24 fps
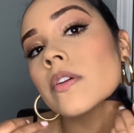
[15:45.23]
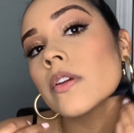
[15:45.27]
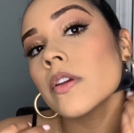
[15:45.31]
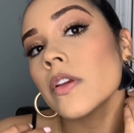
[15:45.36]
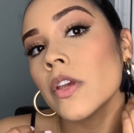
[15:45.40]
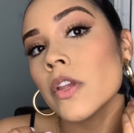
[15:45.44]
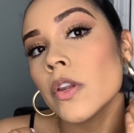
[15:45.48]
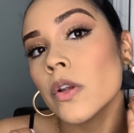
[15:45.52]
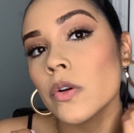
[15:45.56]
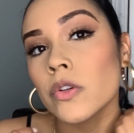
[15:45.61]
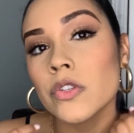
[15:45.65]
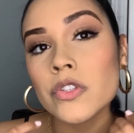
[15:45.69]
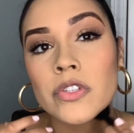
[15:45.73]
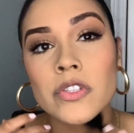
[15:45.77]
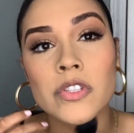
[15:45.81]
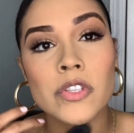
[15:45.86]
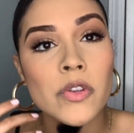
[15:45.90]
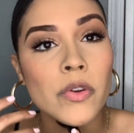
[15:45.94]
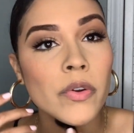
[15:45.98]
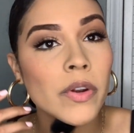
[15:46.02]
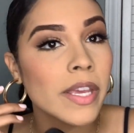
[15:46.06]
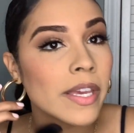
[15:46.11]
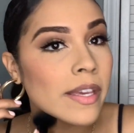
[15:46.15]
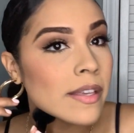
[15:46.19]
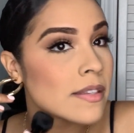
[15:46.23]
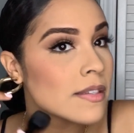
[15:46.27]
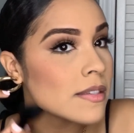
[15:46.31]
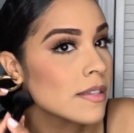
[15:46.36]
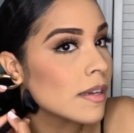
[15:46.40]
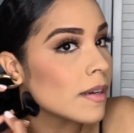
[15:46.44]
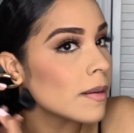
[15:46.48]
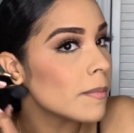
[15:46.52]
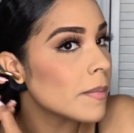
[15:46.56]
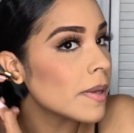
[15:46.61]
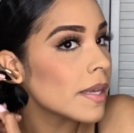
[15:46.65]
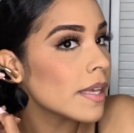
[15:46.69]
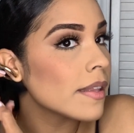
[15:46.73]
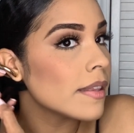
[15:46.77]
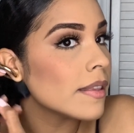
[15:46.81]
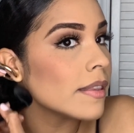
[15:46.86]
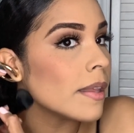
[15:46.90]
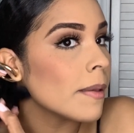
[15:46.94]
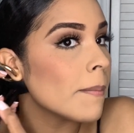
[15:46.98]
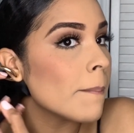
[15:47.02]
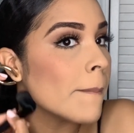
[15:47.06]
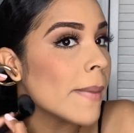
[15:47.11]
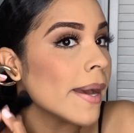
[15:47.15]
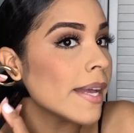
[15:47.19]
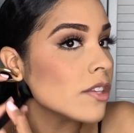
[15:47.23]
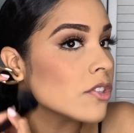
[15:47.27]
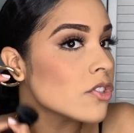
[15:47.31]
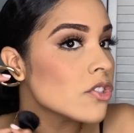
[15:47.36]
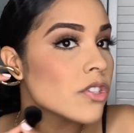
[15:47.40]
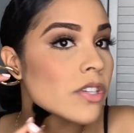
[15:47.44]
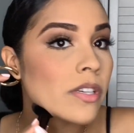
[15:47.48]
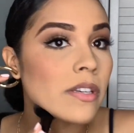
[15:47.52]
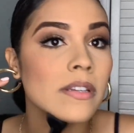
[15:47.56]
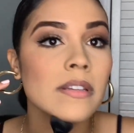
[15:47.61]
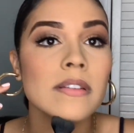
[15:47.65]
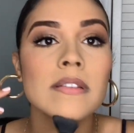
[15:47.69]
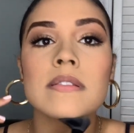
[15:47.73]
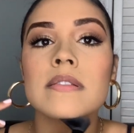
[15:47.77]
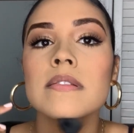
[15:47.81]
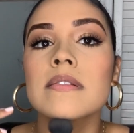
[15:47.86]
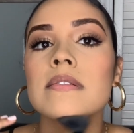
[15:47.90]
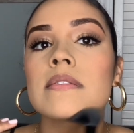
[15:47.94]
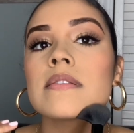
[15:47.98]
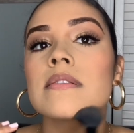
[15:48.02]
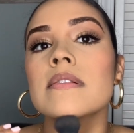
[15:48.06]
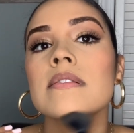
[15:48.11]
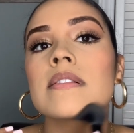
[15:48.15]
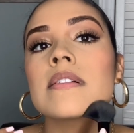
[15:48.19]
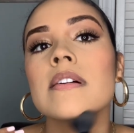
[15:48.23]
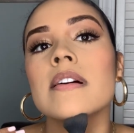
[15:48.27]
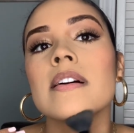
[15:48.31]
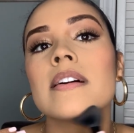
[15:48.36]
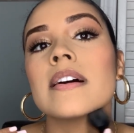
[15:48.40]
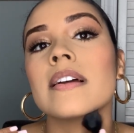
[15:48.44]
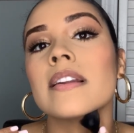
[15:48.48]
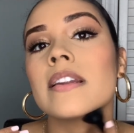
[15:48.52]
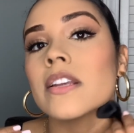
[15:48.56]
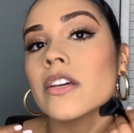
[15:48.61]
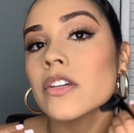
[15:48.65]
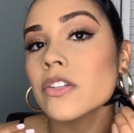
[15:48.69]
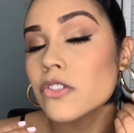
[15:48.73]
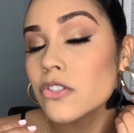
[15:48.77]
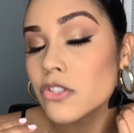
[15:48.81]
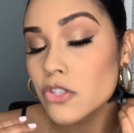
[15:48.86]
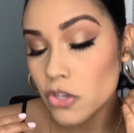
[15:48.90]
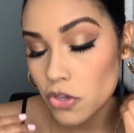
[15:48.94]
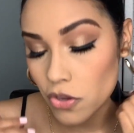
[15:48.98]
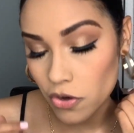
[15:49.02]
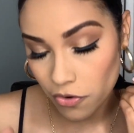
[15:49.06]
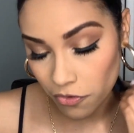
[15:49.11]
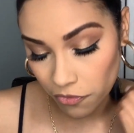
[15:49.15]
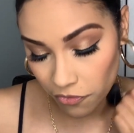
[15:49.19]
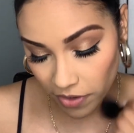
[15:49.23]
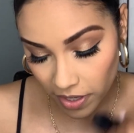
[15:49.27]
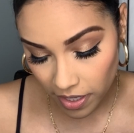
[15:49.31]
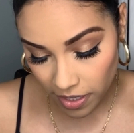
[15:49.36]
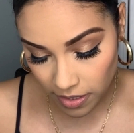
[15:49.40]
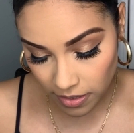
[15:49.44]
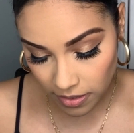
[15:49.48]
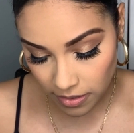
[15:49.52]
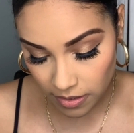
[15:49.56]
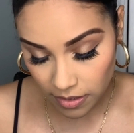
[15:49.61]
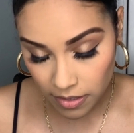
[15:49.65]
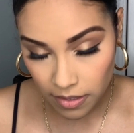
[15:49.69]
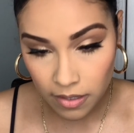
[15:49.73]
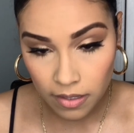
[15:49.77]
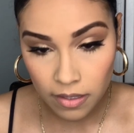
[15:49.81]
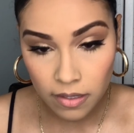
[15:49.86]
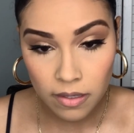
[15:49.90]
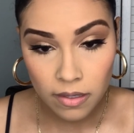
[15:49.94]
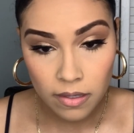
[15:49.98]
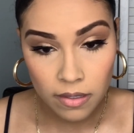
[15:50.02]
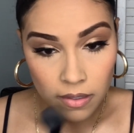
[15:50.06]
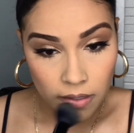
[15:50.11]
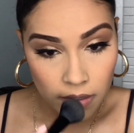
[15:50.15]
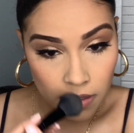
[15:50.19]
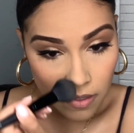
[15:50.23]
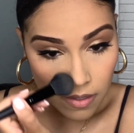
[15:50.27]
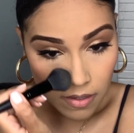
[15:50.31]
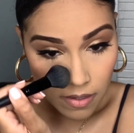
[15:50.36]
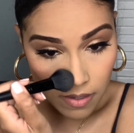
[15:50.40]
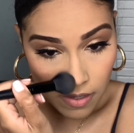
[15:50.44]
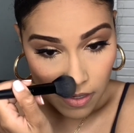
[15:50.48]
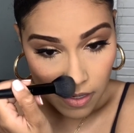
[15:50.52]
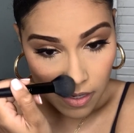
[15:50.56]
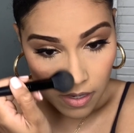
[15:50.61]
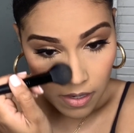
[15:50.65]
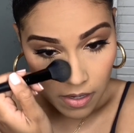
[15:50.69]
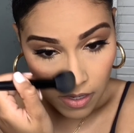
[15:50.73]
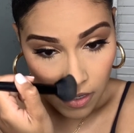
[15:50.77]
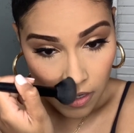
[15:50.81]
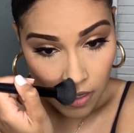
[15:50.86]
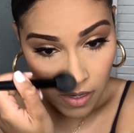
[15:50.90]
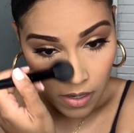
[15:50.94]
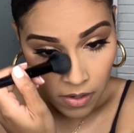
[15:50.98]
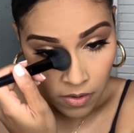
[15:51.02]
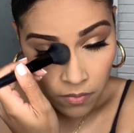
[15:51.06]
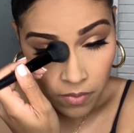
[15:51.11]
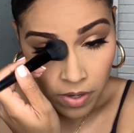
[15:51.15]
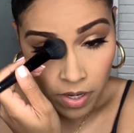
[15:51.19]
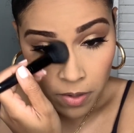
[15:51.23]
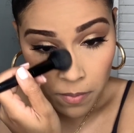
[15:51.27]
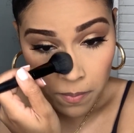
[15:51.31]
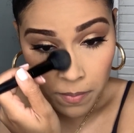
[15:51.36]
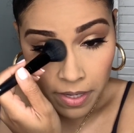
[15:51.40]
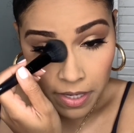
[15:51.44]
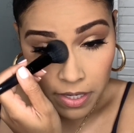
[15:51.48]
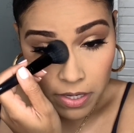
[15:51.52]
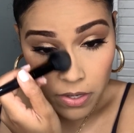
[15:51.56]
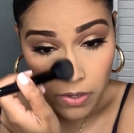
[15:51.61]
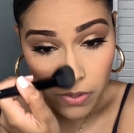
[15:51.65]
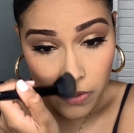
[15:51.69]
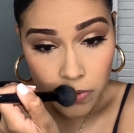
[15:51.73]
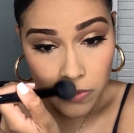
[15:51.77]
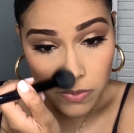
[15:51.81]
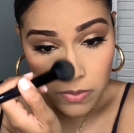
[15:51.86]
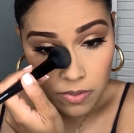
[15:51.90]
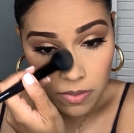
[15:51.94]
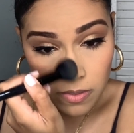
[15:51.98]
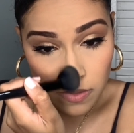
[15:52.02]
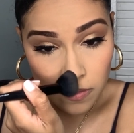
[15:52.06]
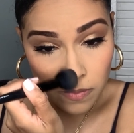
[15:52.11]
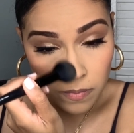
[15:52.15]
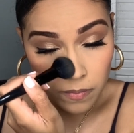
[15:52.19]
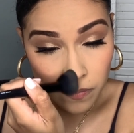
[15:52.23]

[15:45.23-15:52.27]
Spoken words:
you know, just create some dimension onto your face, around my nose.